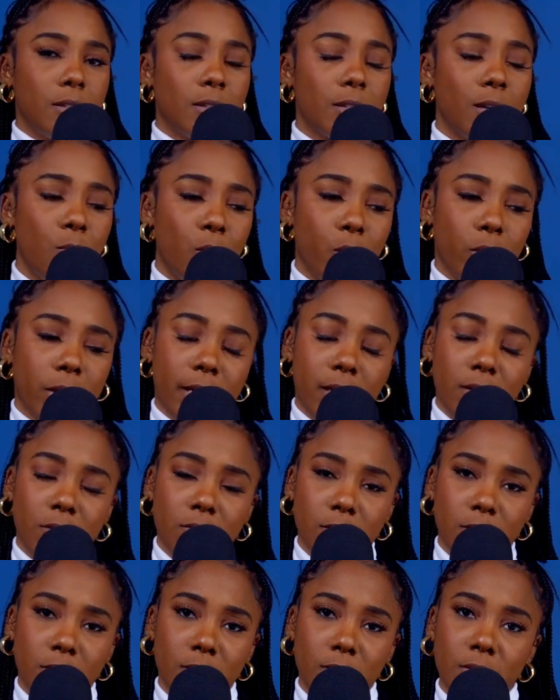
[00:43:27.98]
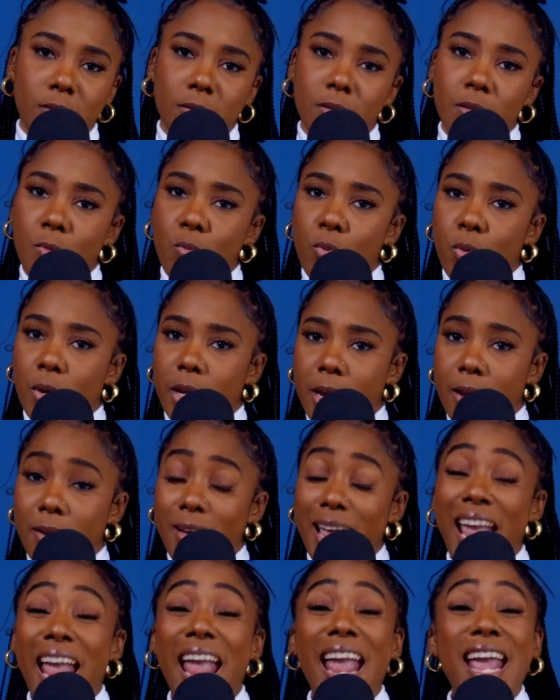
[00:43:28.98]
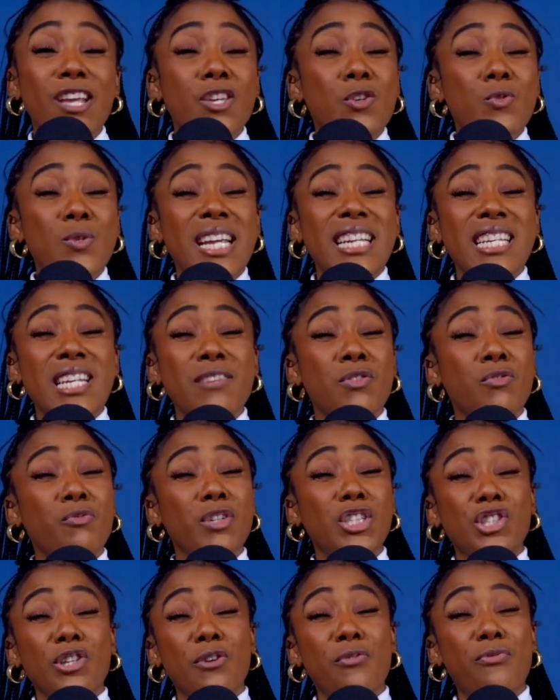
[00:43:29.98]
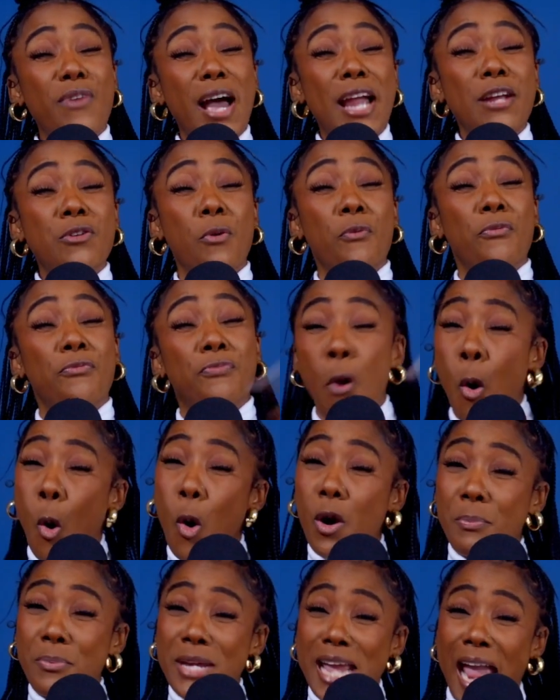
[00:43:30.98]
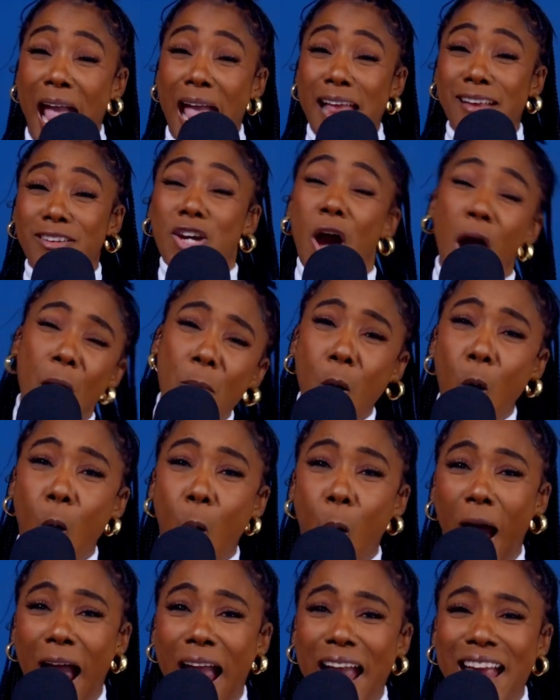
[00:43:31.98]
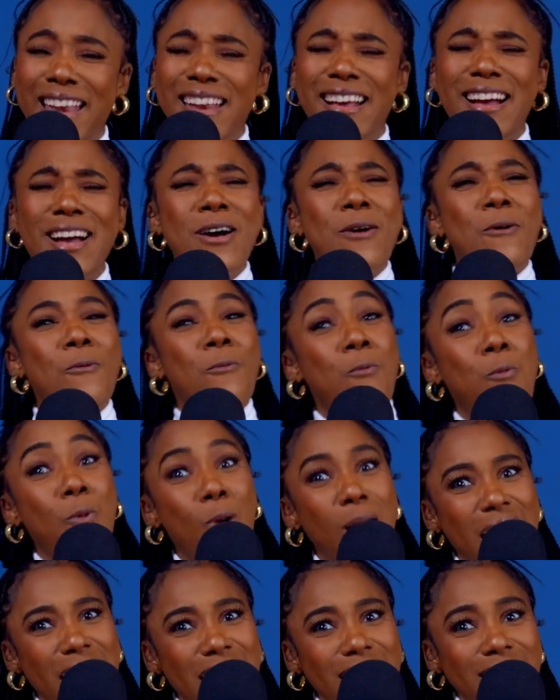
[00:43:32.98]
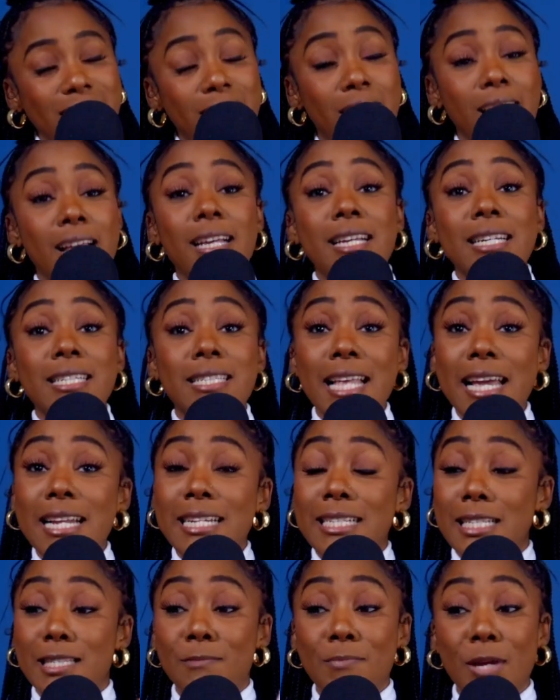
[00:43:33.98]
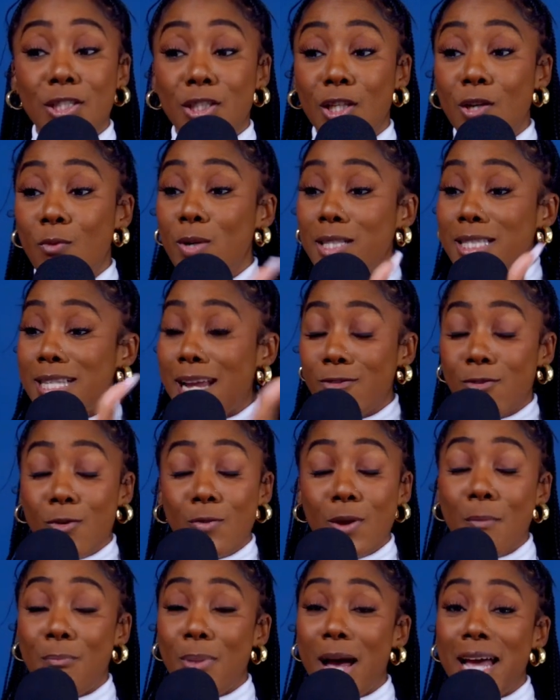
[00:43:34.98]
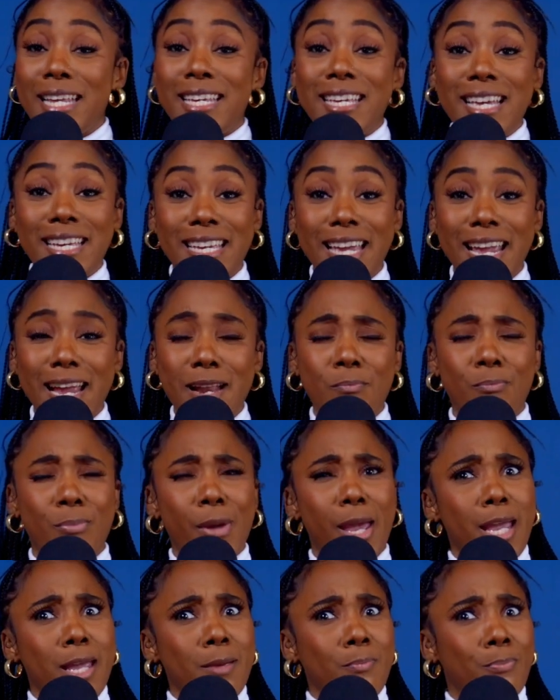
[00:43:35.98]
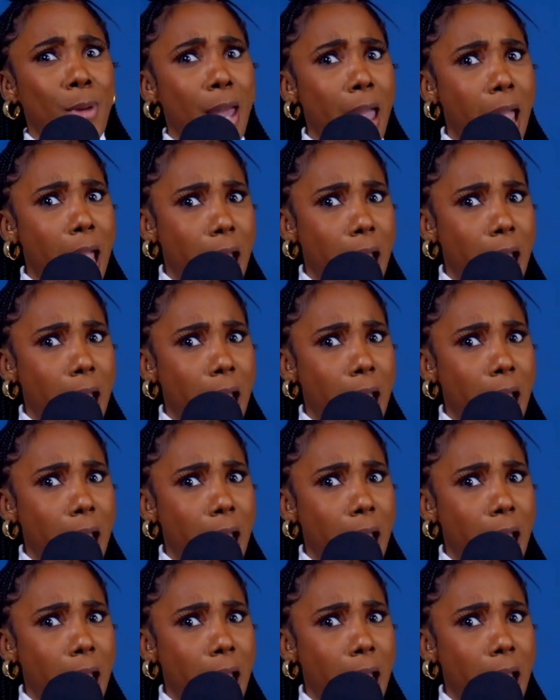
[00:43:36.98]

Come on now. And you didn't even reach your final form yet. Come on. What? Because ladies, especially once that grown-up body kick in, baby,